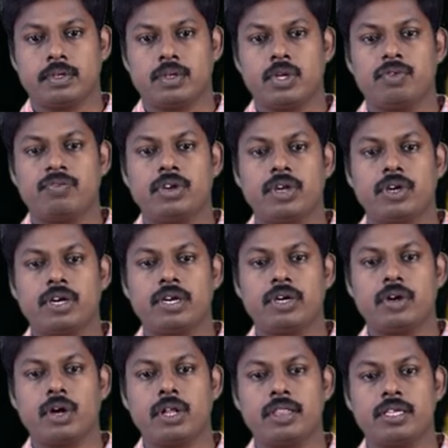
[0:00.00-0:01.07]
If you look at
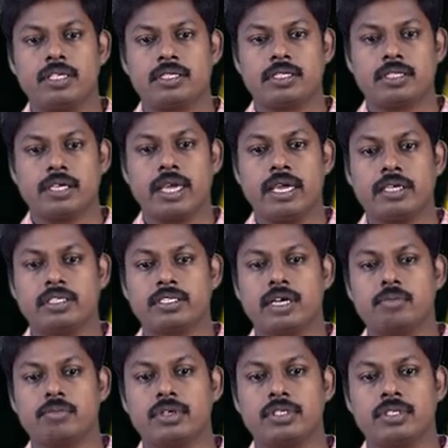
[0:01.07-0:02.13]
all these
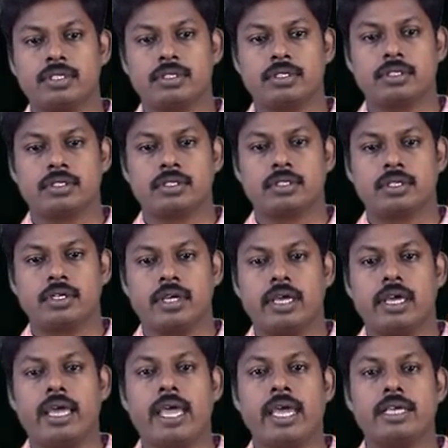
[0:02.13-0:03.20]
examples,
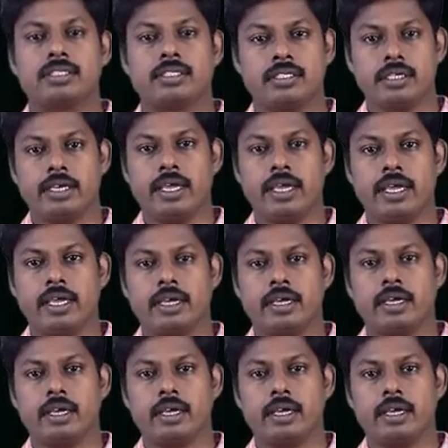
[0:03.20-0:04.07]
yesterday,